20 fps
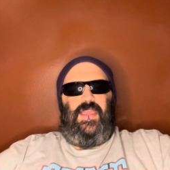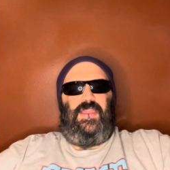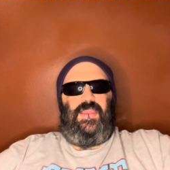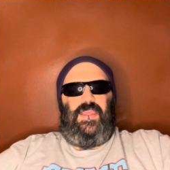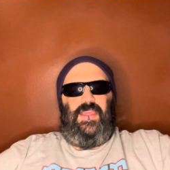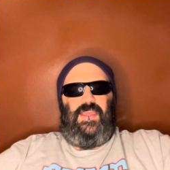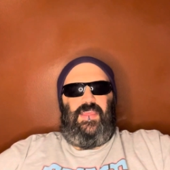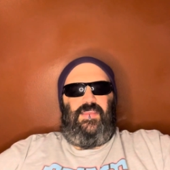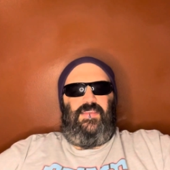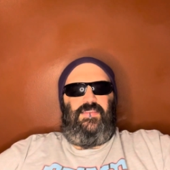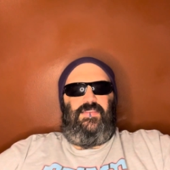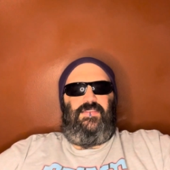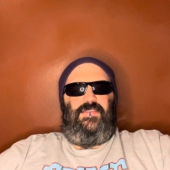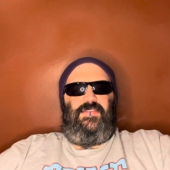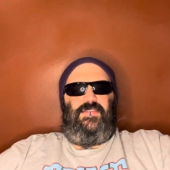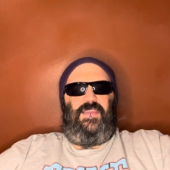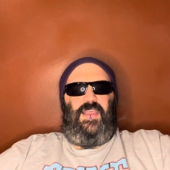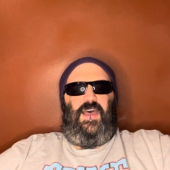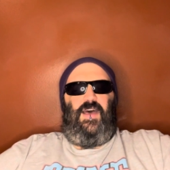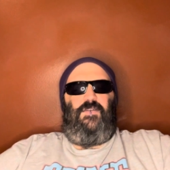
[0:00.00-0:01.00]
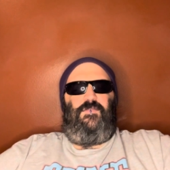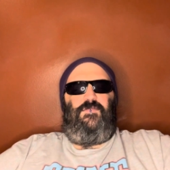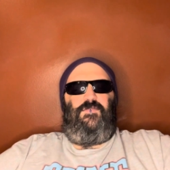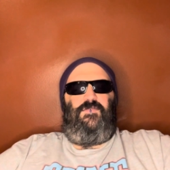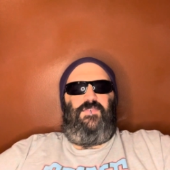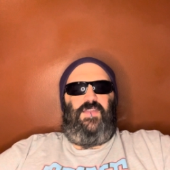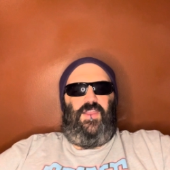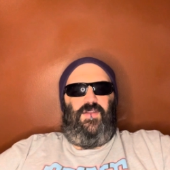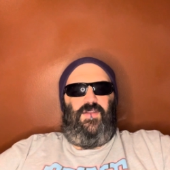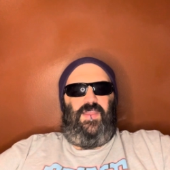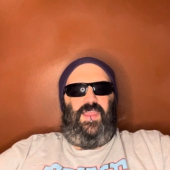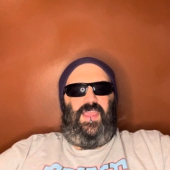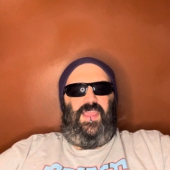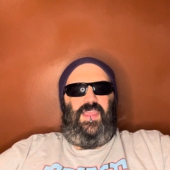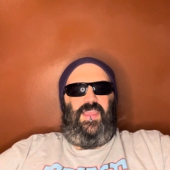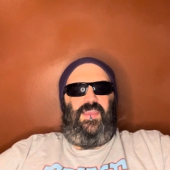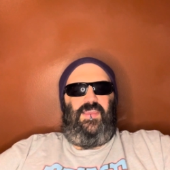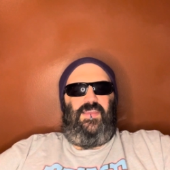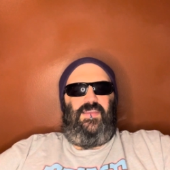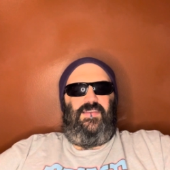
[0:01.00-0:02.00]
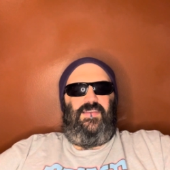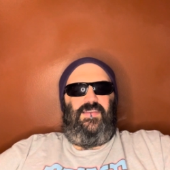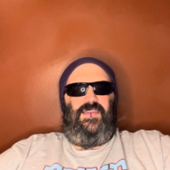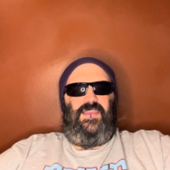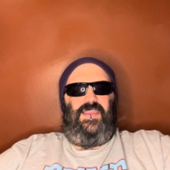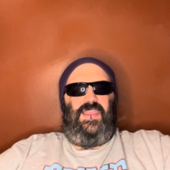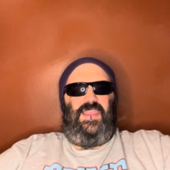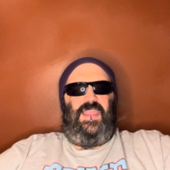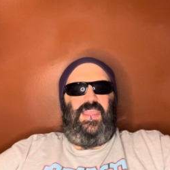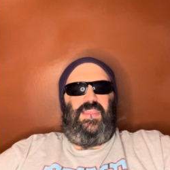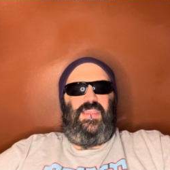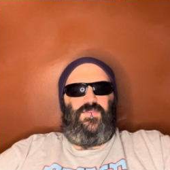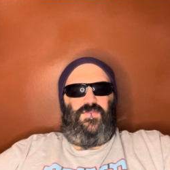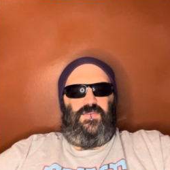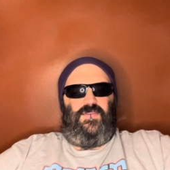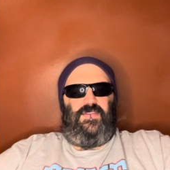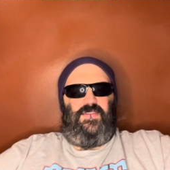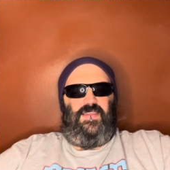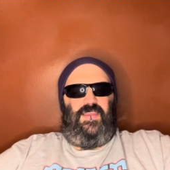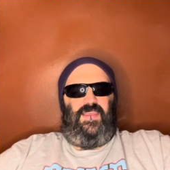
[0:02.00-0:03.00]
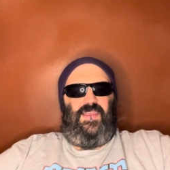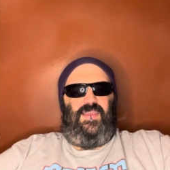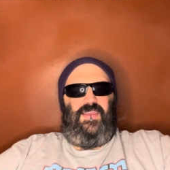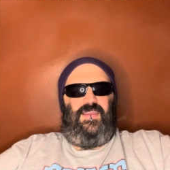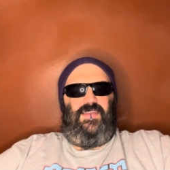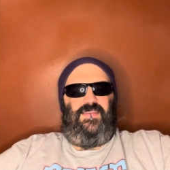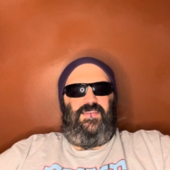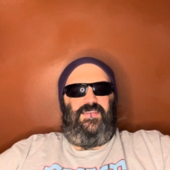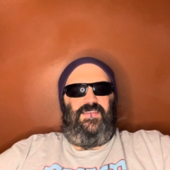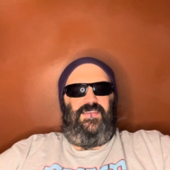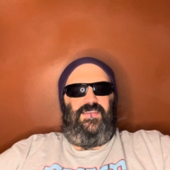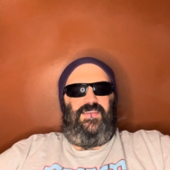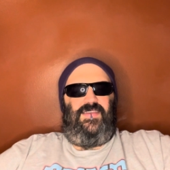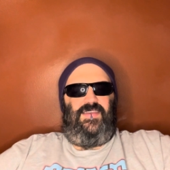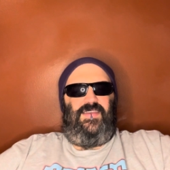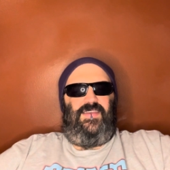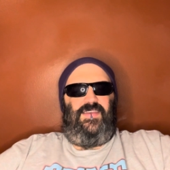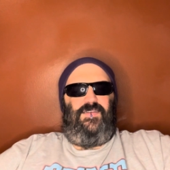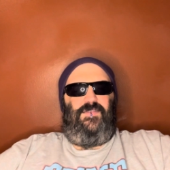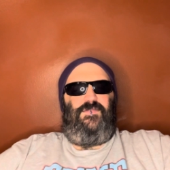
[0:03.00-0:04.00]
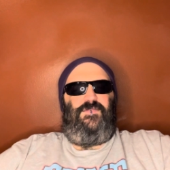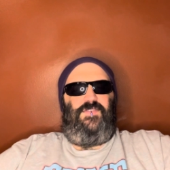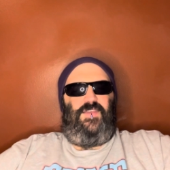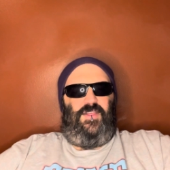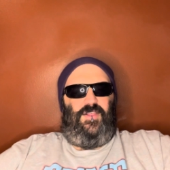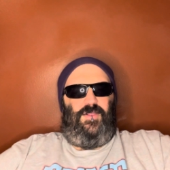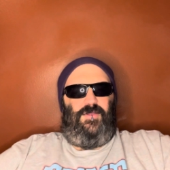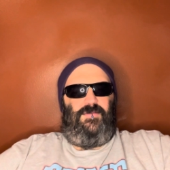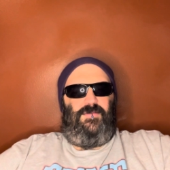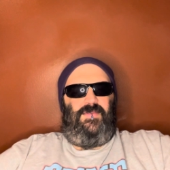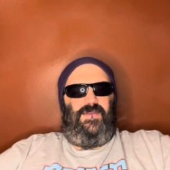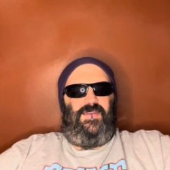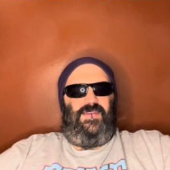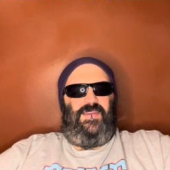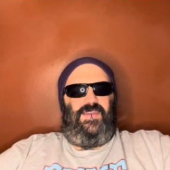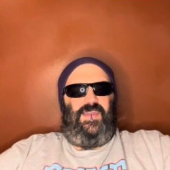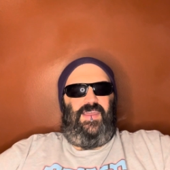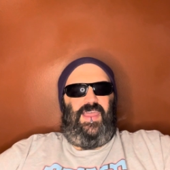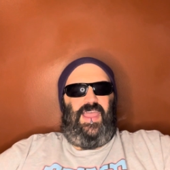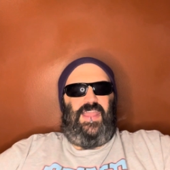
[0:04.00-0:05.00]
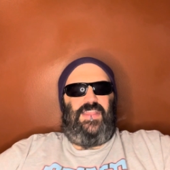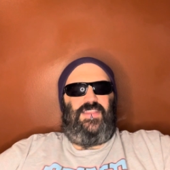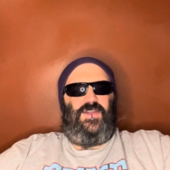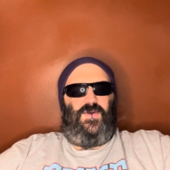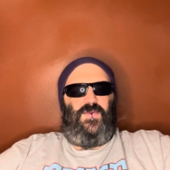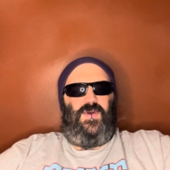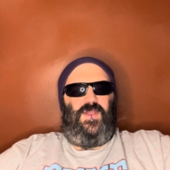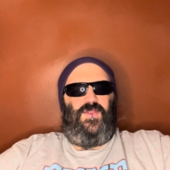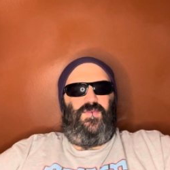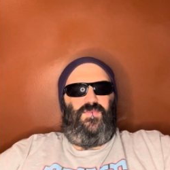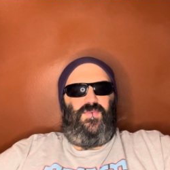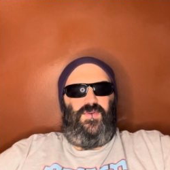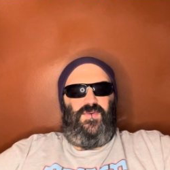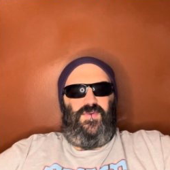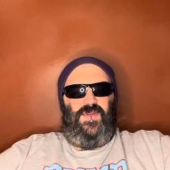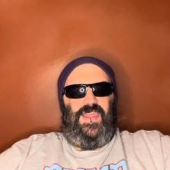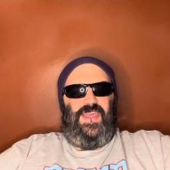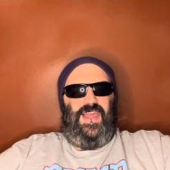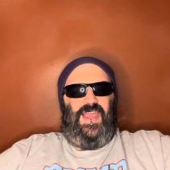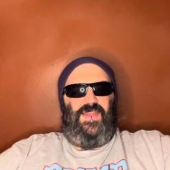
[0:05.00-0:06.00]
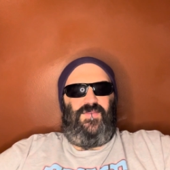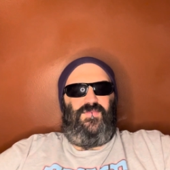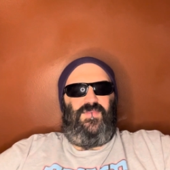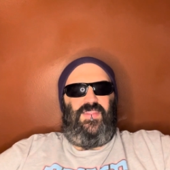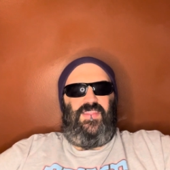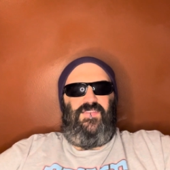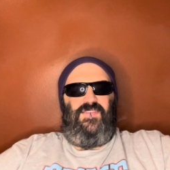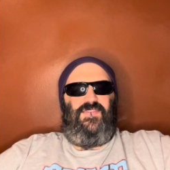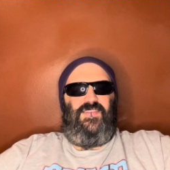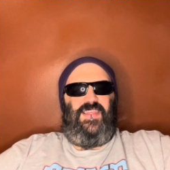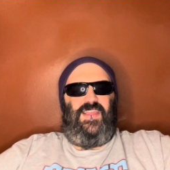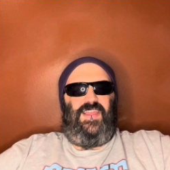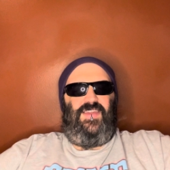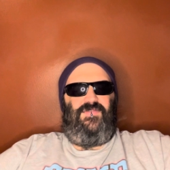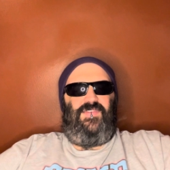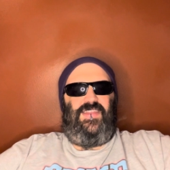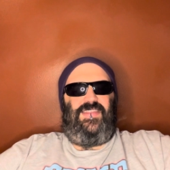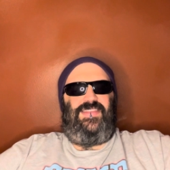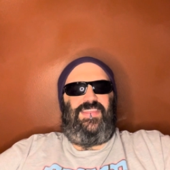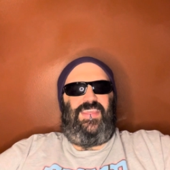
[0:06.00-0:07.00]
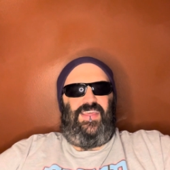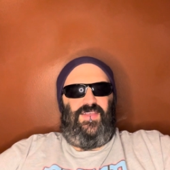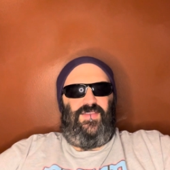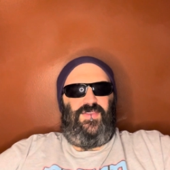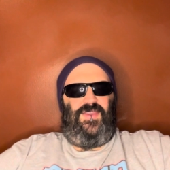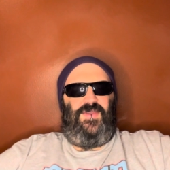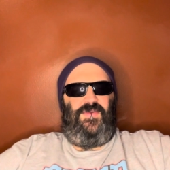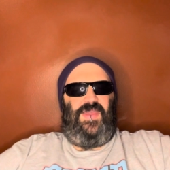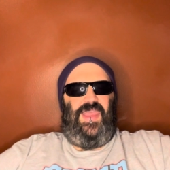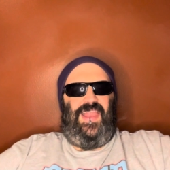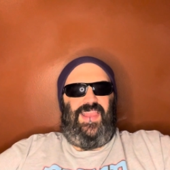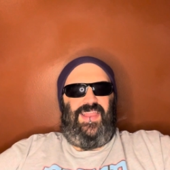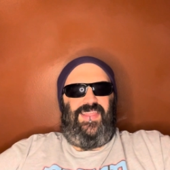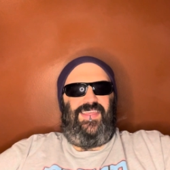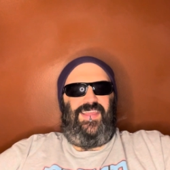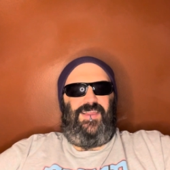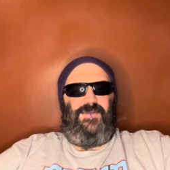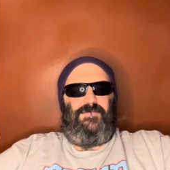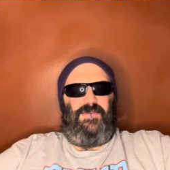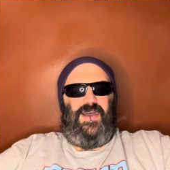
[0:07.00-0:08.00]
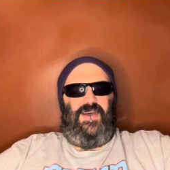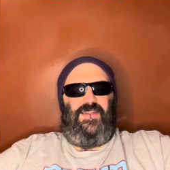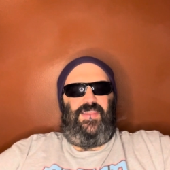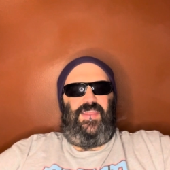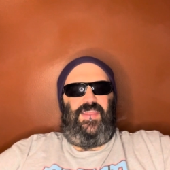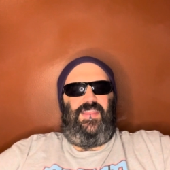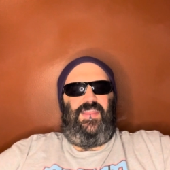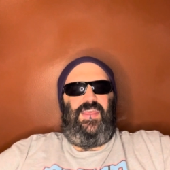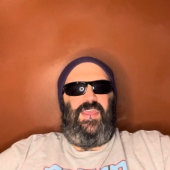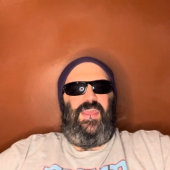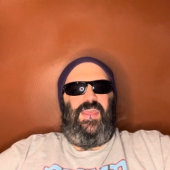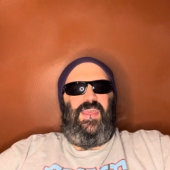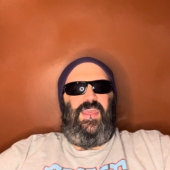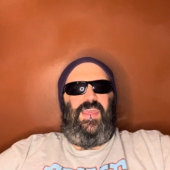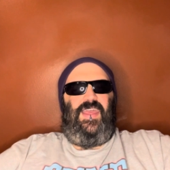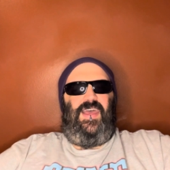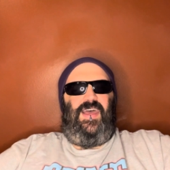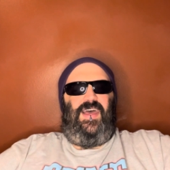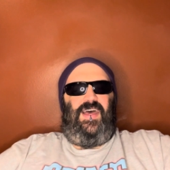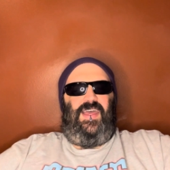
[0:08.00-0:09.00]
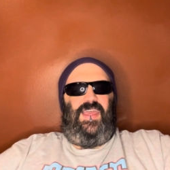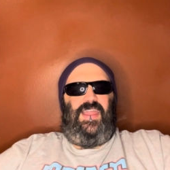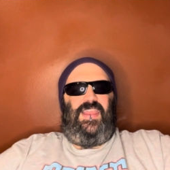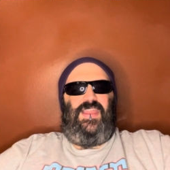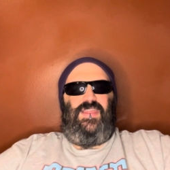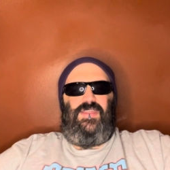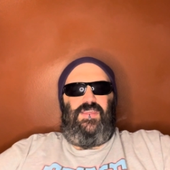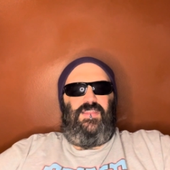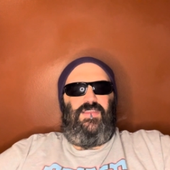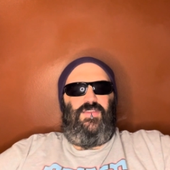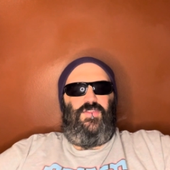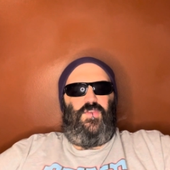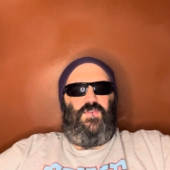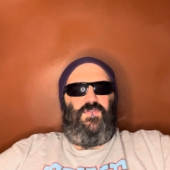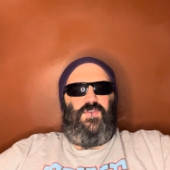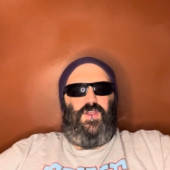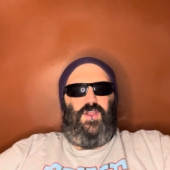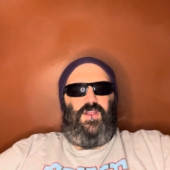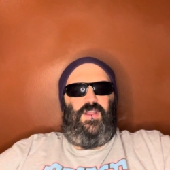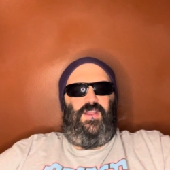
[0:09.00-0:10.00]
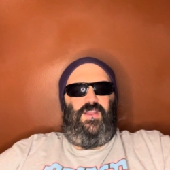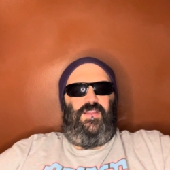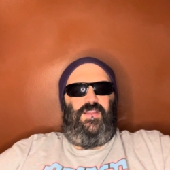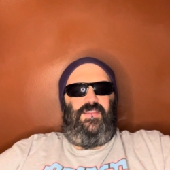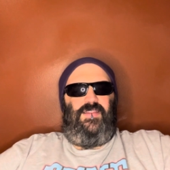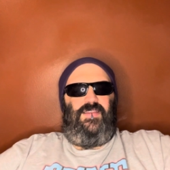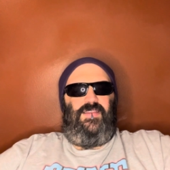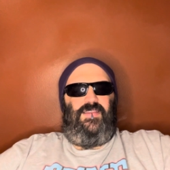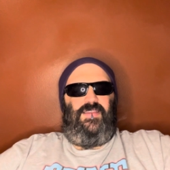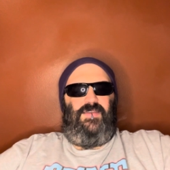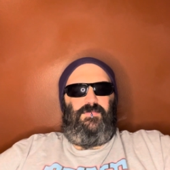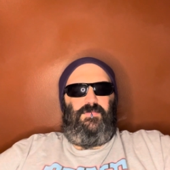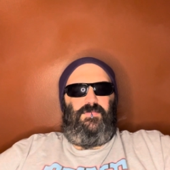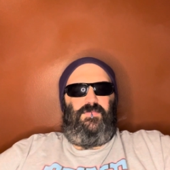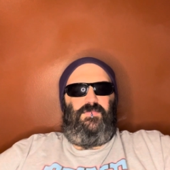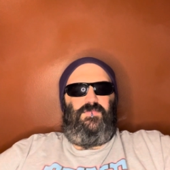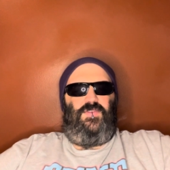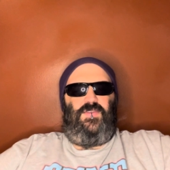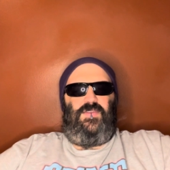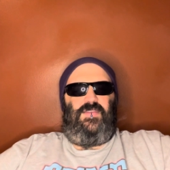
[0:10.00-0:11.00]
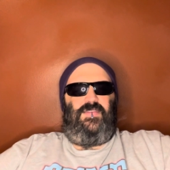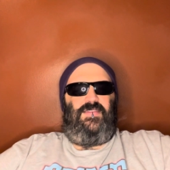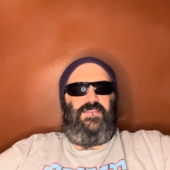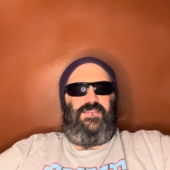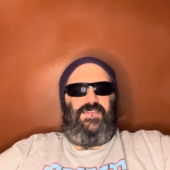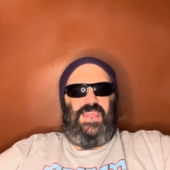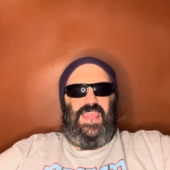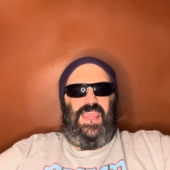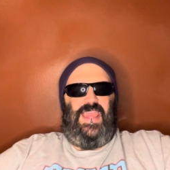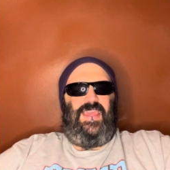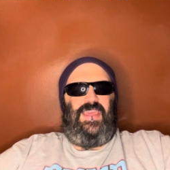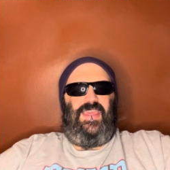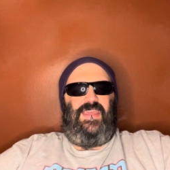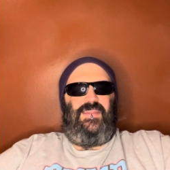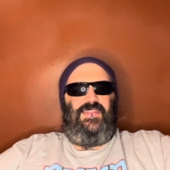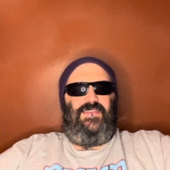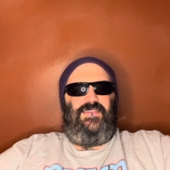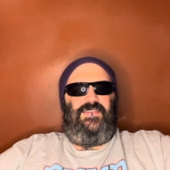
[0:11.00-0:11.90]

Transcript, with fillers: it is a very interesting film. I don't want to ruin it. I really feel like if I tell you anything about it, anything that you've heard, just take it,